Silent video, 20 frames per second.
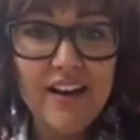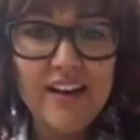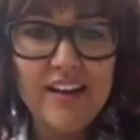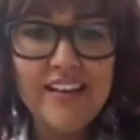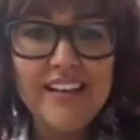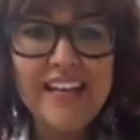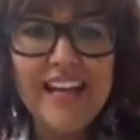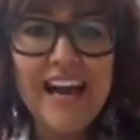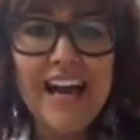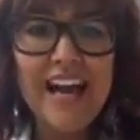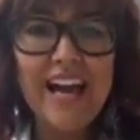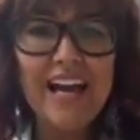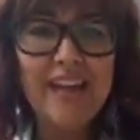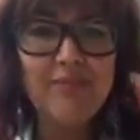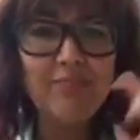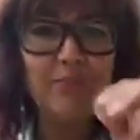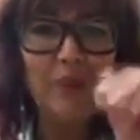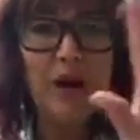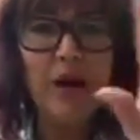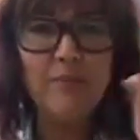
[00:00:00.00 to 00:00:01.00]
yeah,
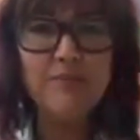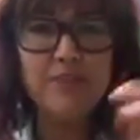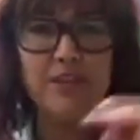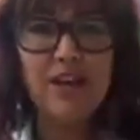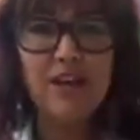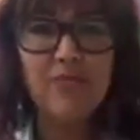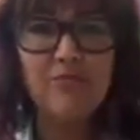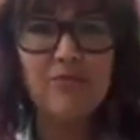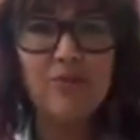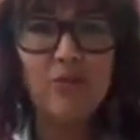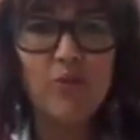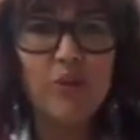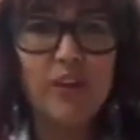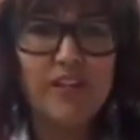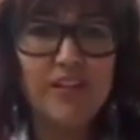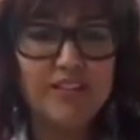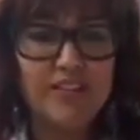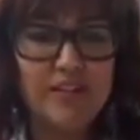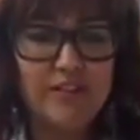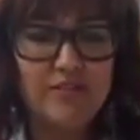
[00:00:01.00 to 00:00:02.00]
it popped on real
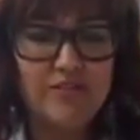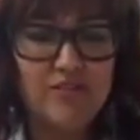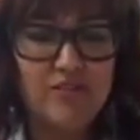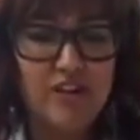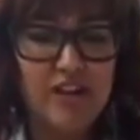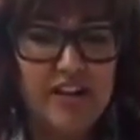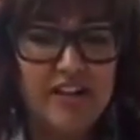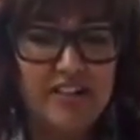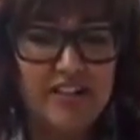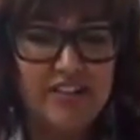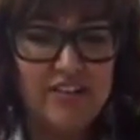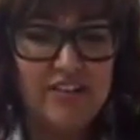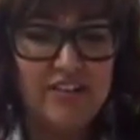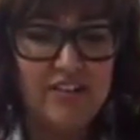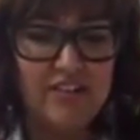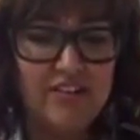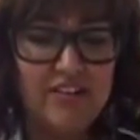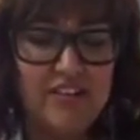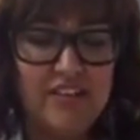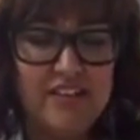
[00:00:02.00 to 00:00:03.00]
quick because I was trying
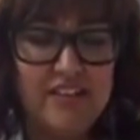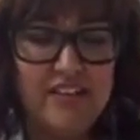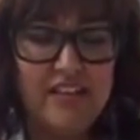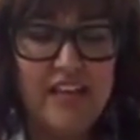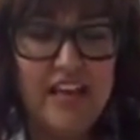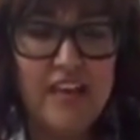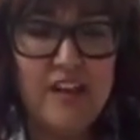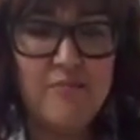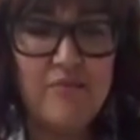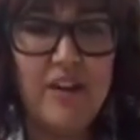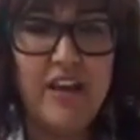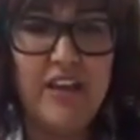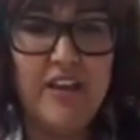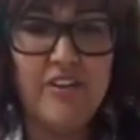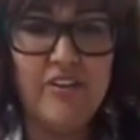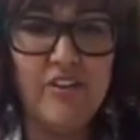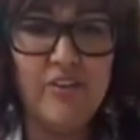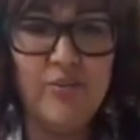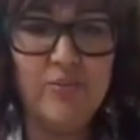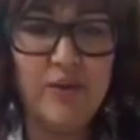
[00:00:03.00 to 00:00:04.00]
to get the camera
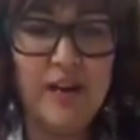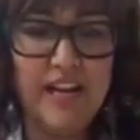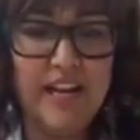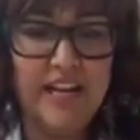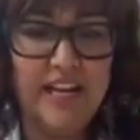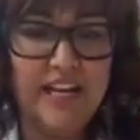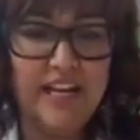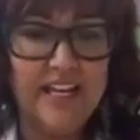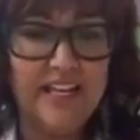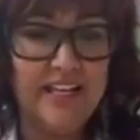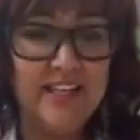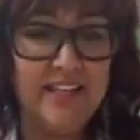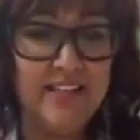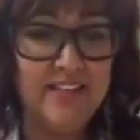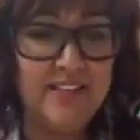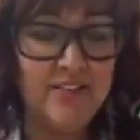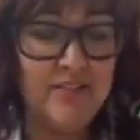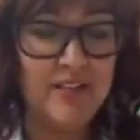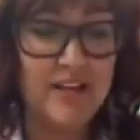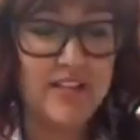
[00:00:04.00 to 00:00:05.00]
angle right,
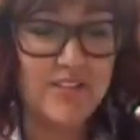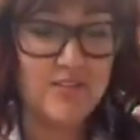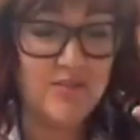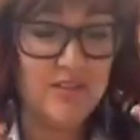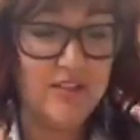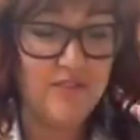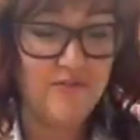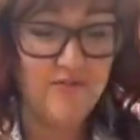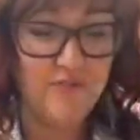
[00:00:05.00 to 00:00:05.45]
and so that's, if